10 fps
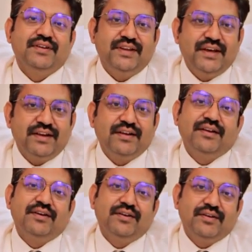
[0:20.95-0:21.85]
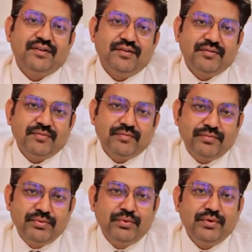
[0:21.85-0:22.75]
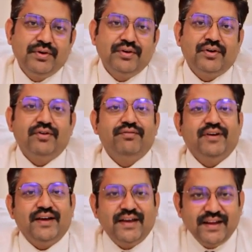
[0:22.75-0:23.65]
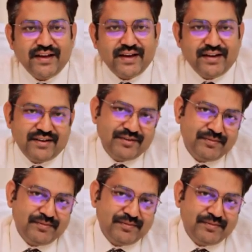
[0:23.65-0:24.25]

their food of any kind.